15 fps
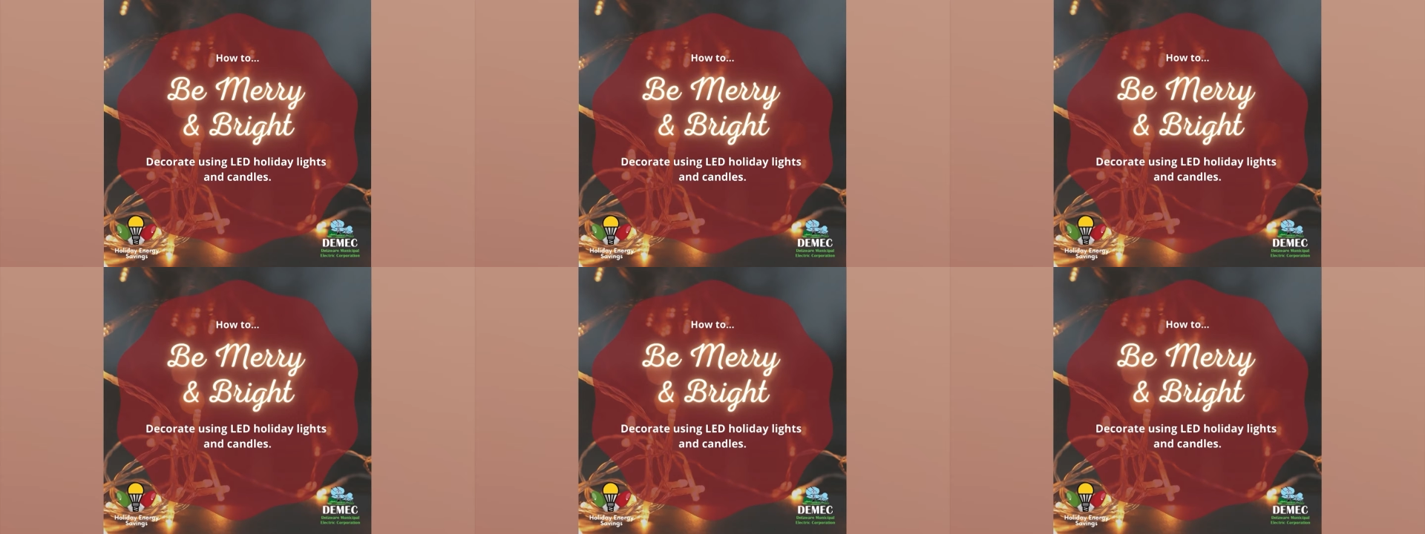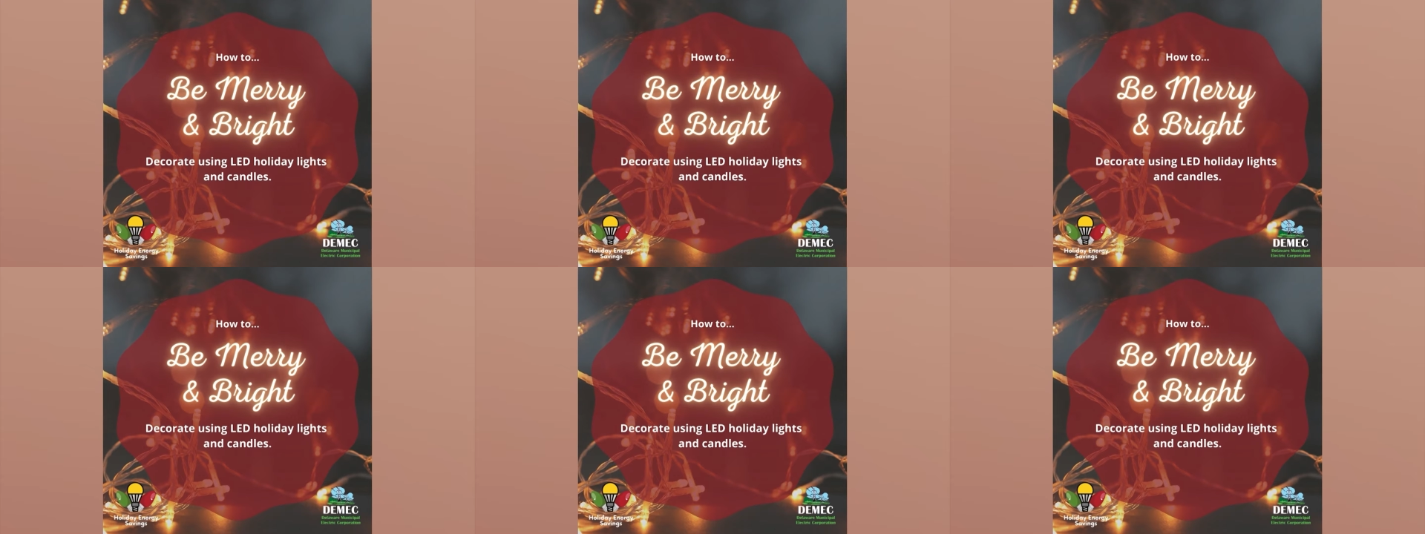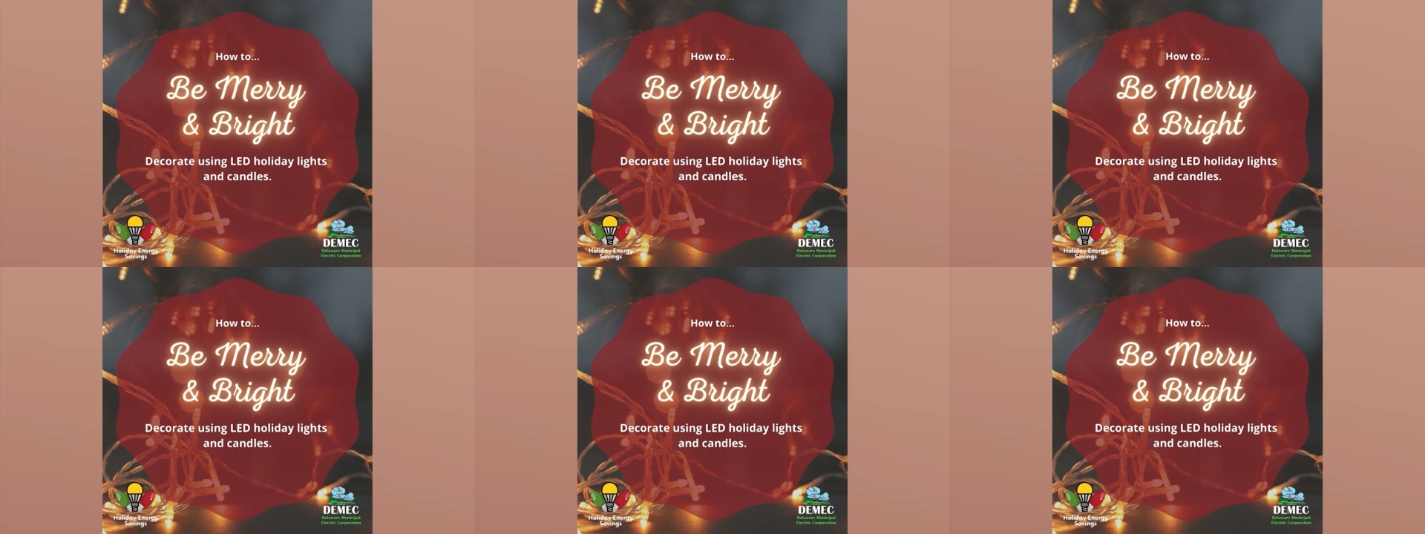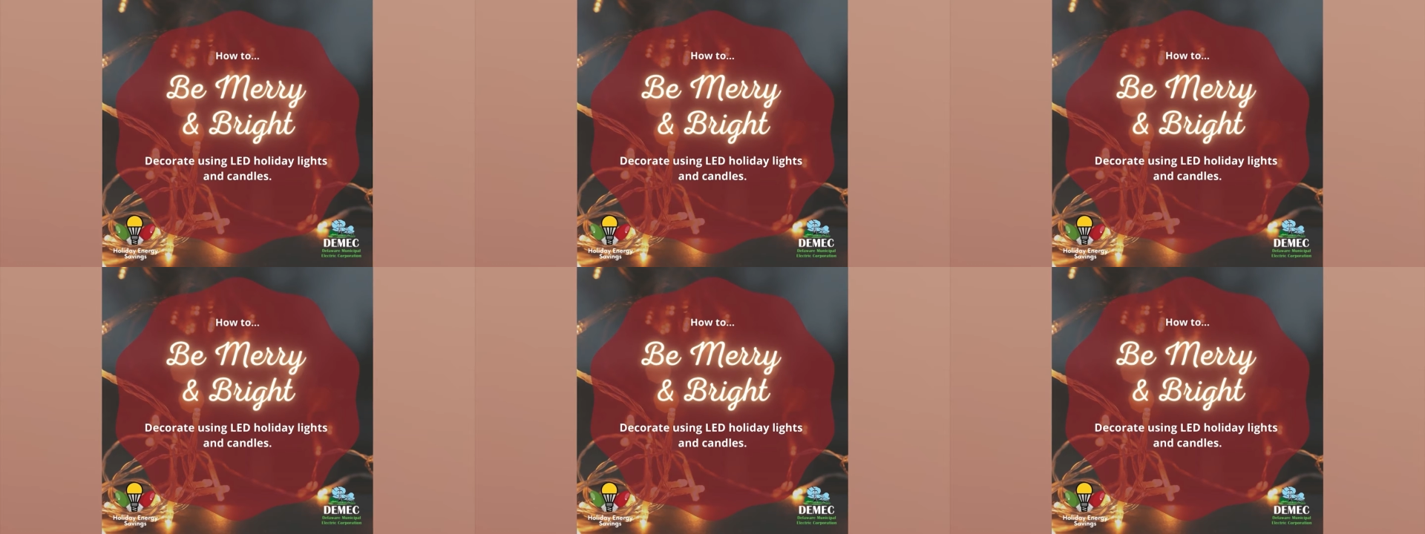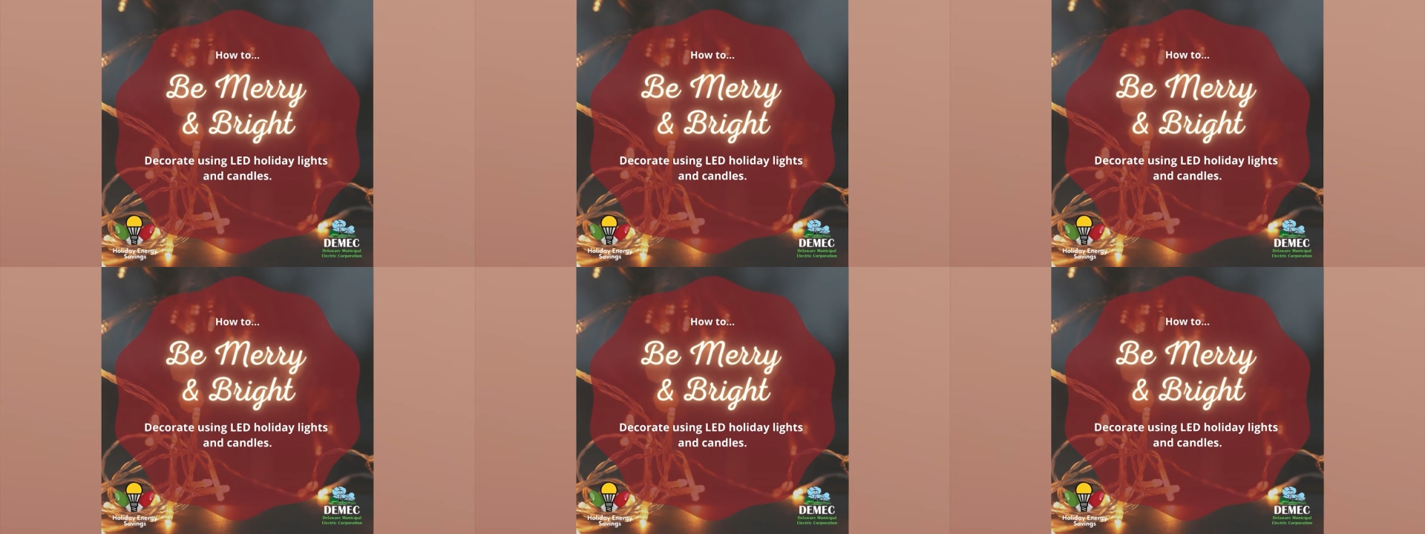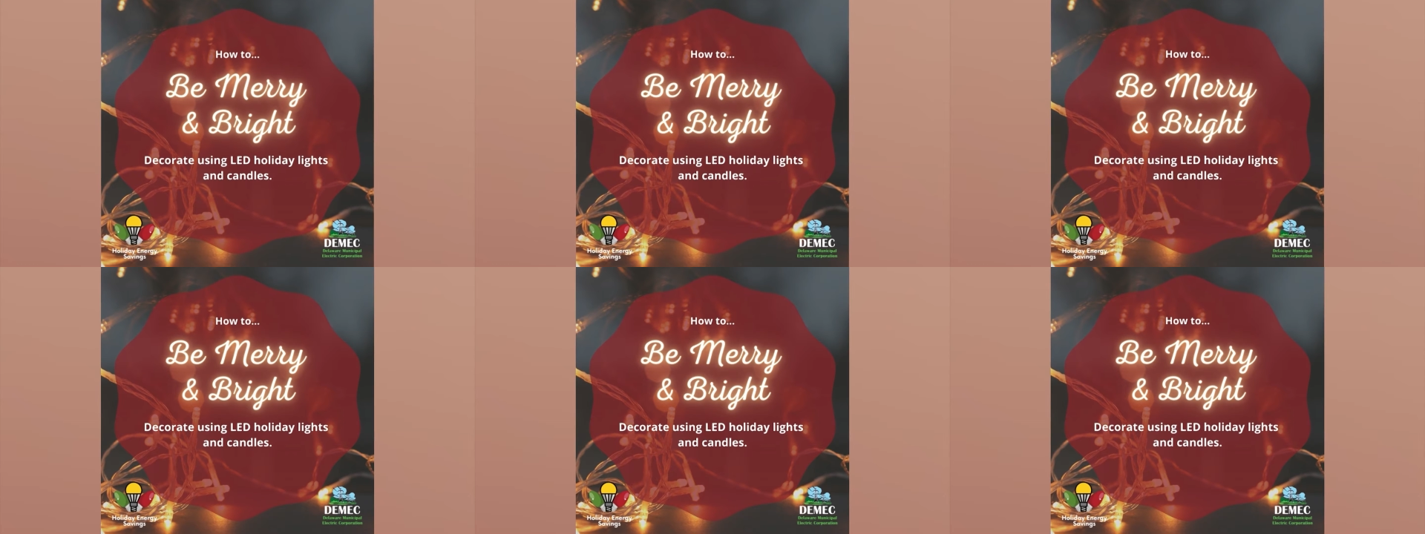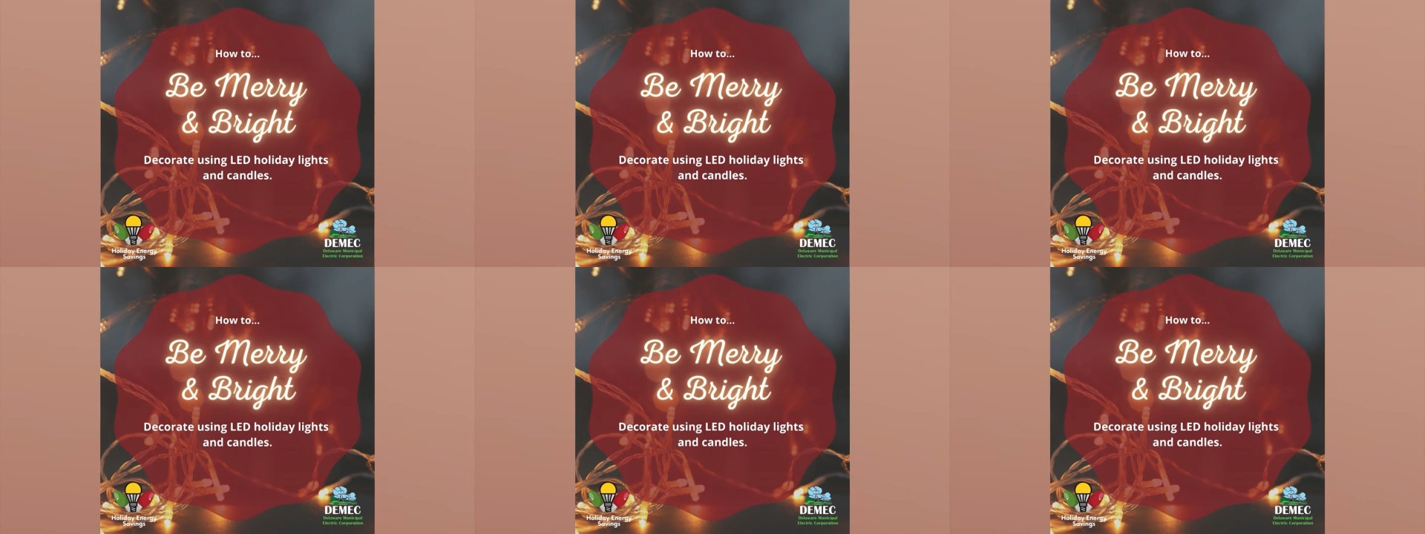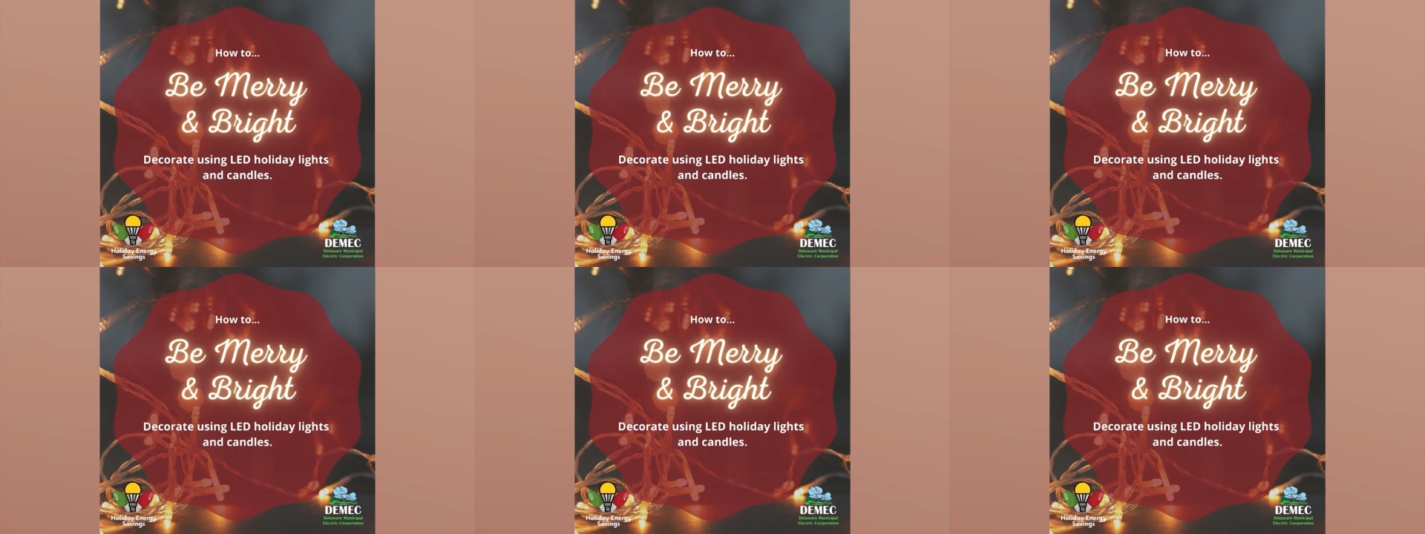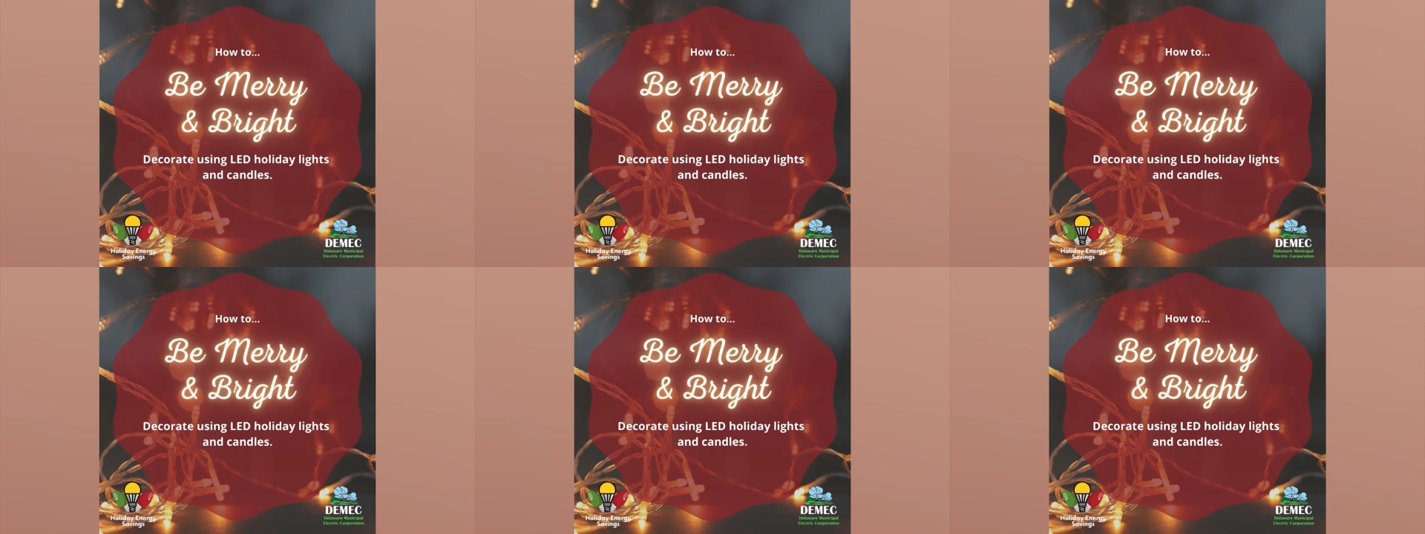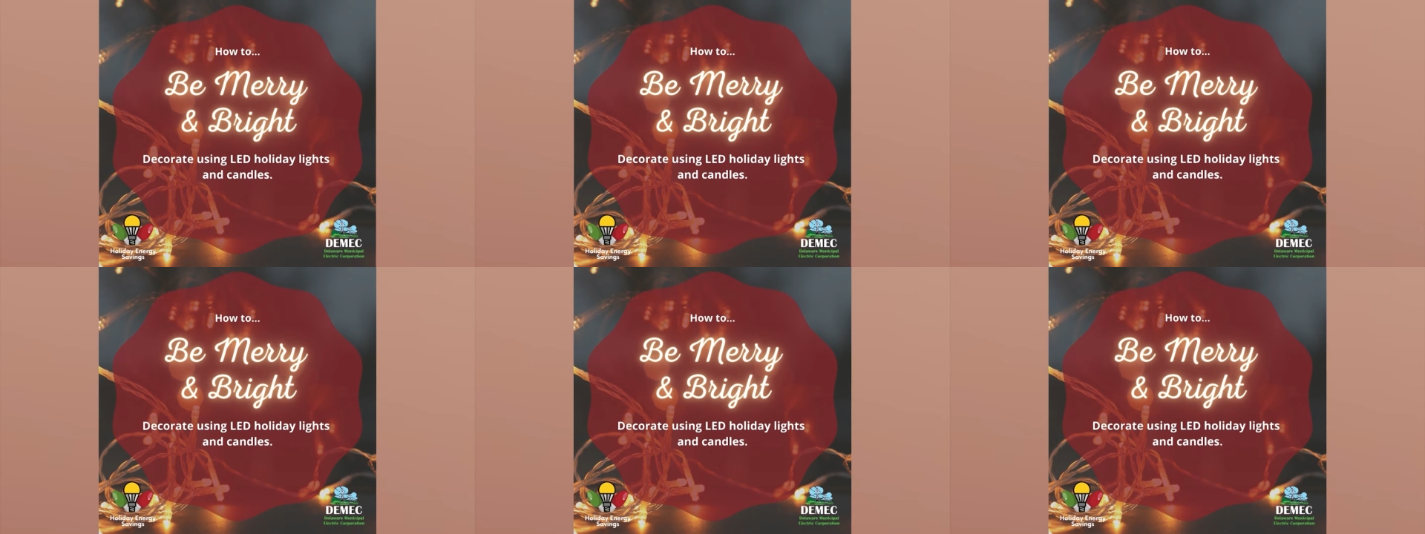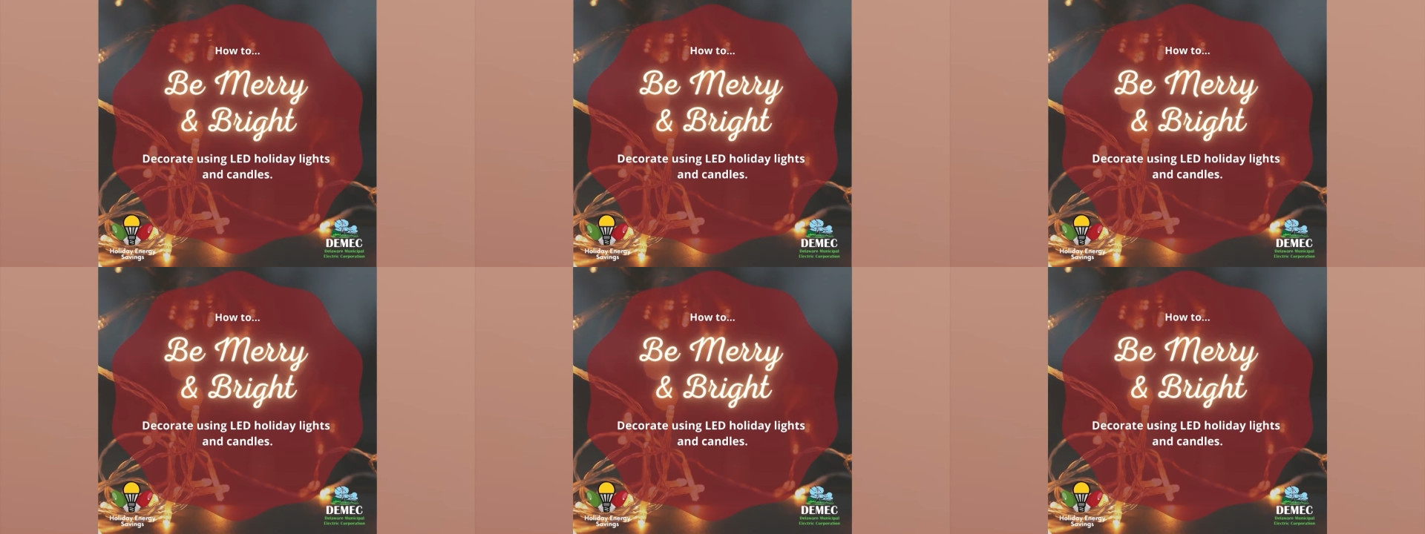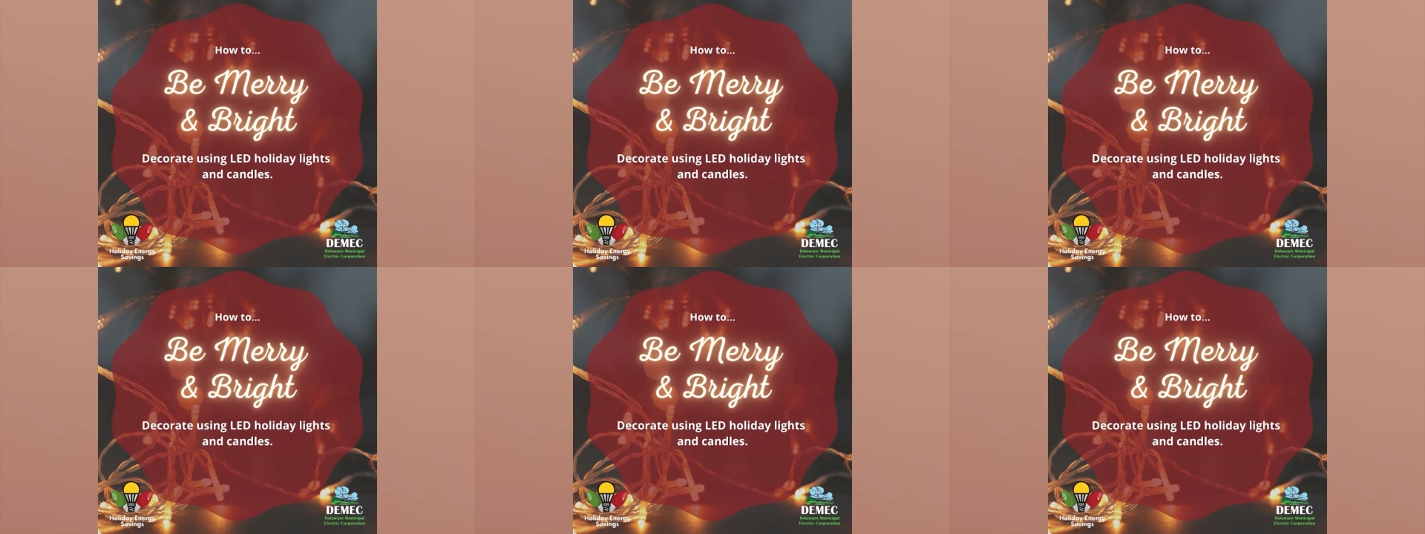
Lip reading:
[unreadable: no face in view]